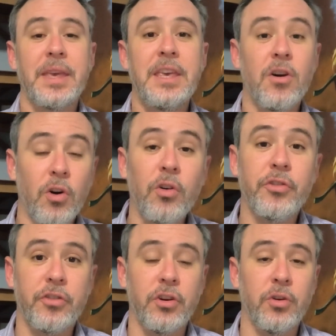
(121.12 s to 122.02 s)
He
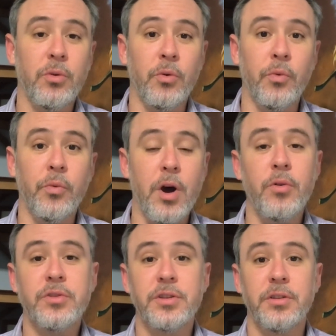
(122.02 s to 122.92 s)
also
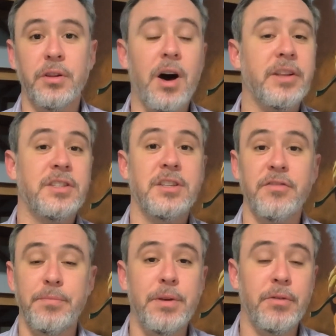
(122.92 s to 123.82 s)
wrote lots
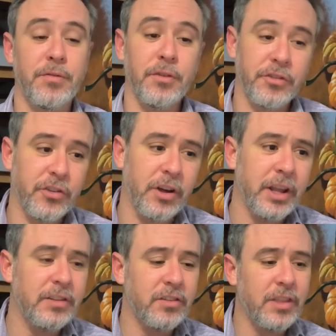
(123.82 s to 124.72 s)
of beautiful
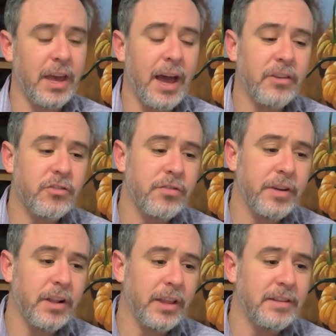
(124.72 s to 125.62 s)
sonnets. The
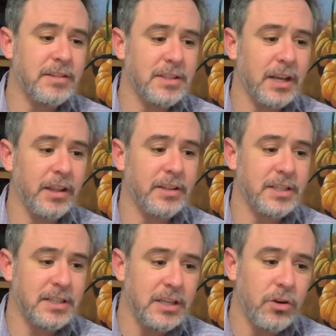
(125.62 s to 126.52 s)
Astrophel and Stella
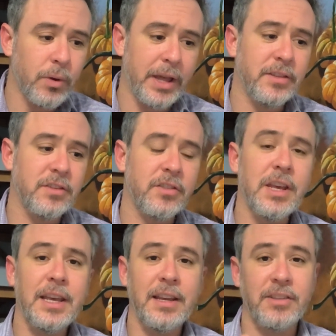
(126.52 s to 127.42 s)
sequence
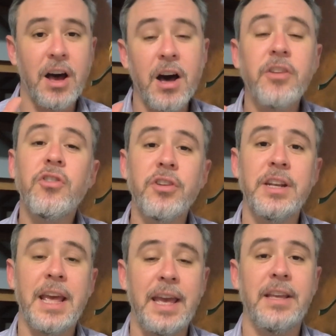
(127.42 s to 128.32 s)
is
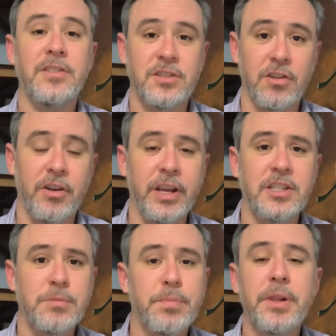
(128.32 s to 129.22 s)
108
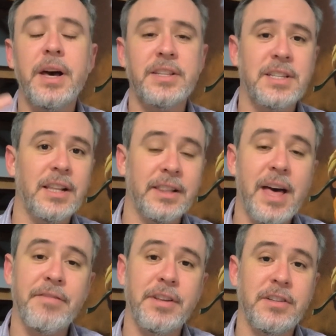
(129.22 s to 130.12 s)
sonnets plus
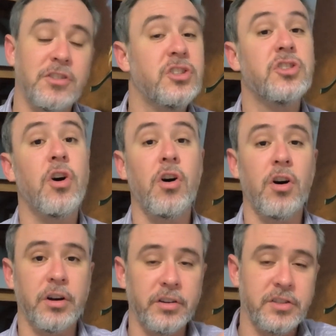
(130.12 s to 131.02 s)
11
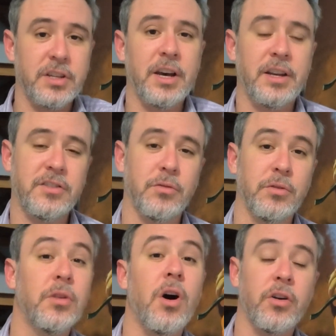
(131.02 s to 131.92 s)
songs, so
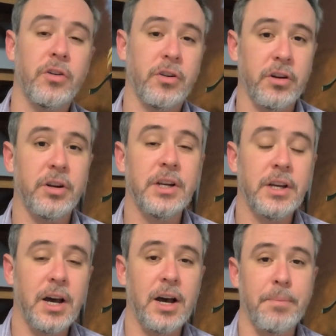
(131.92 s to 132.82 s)
longer
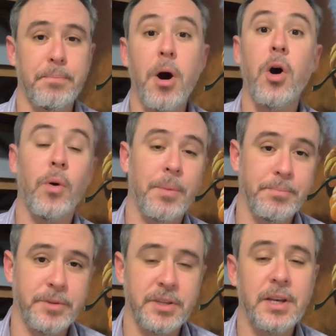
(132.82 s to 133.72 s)

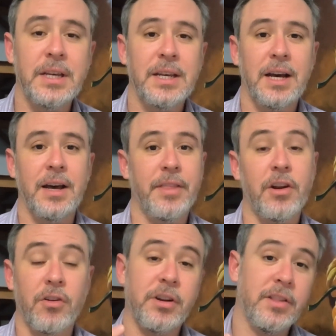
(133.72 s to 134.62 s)
poems
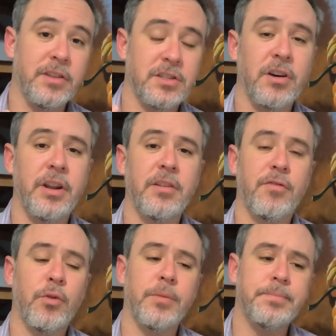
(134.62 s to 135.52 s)
that aren't in the sonnet
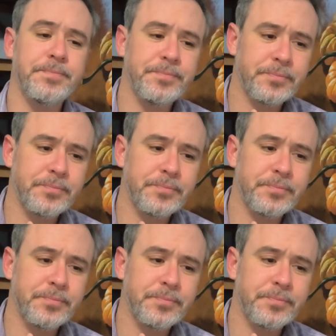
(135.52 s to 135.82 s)
form.